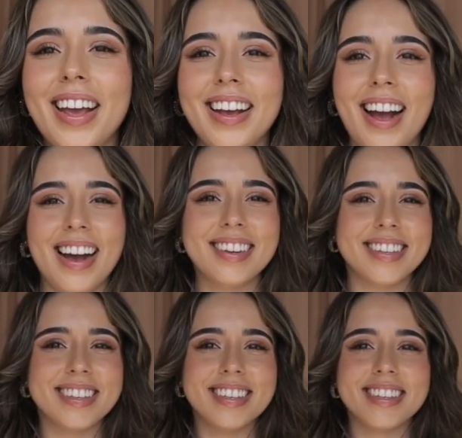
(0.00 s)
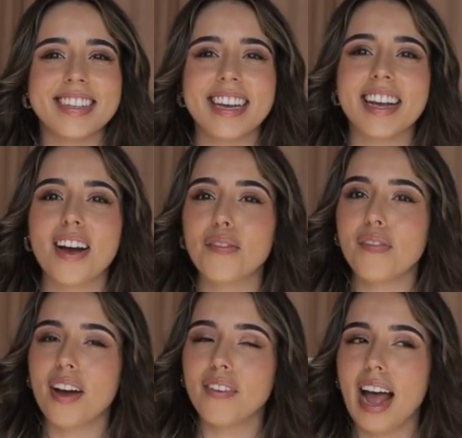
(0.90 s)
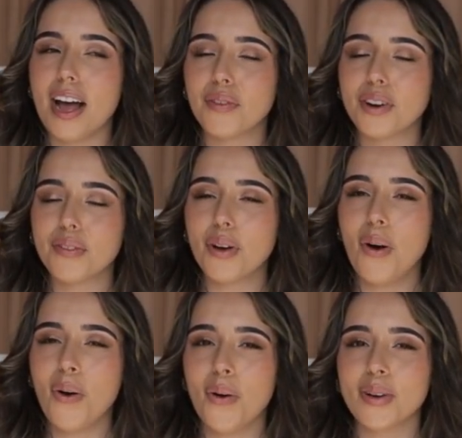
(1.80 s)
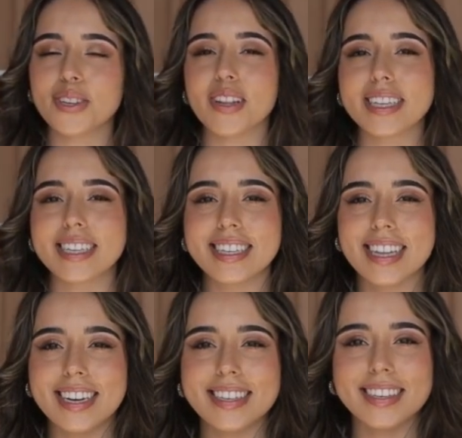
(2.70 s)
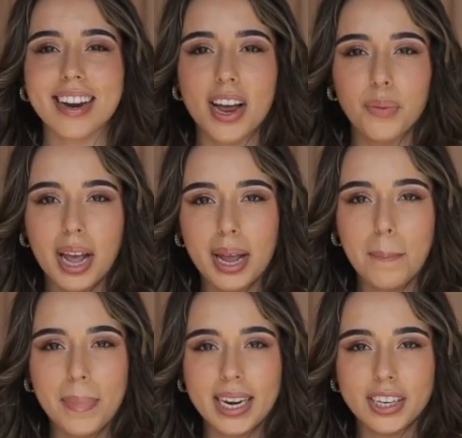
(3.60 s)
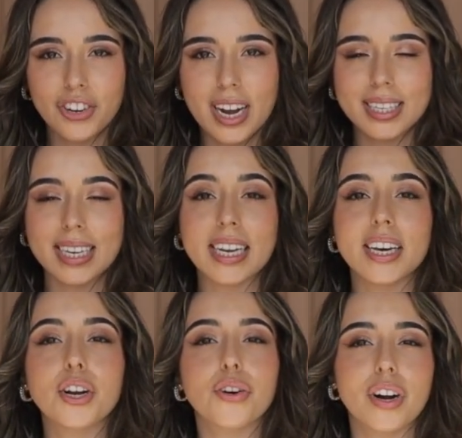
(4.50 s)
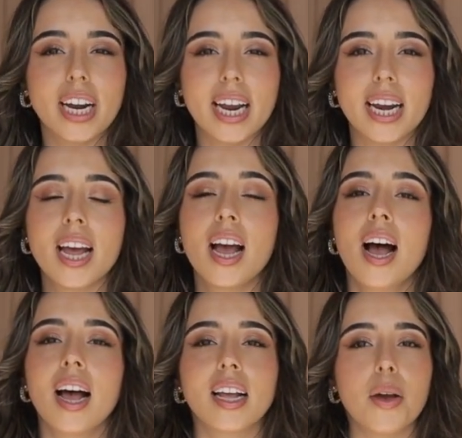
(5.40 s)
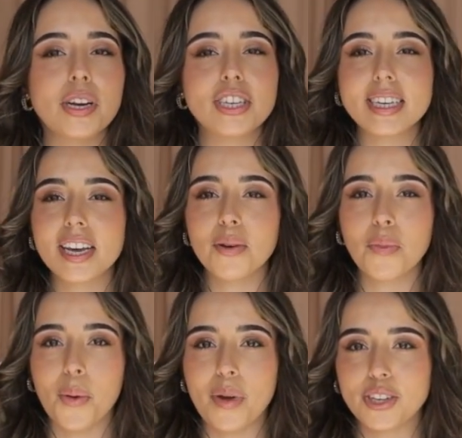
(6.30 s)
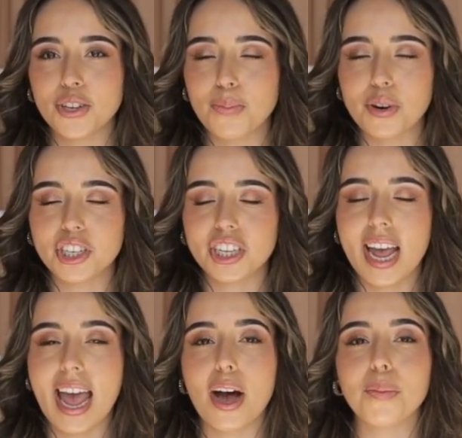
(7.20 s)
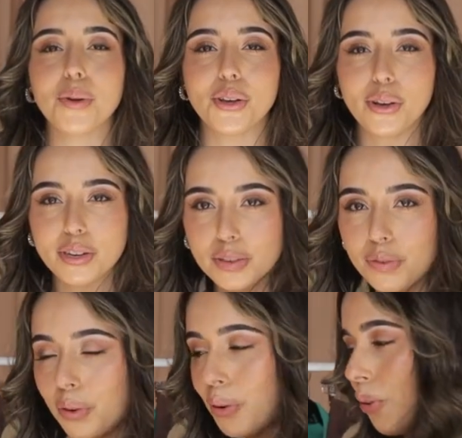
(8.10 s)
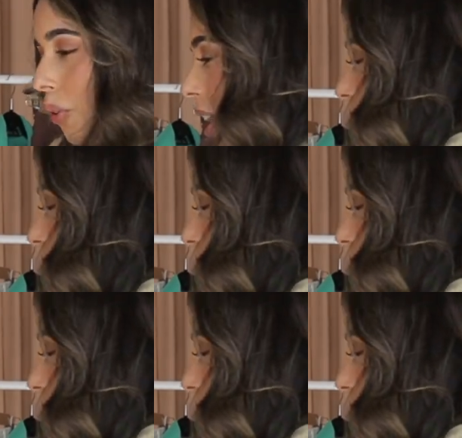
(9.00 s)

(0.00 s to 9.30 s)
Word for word: Okay guys, this is the final outfit of the haul. So this is the Steinway mini dress in green. Can we just take a moment to appreciate how beautiful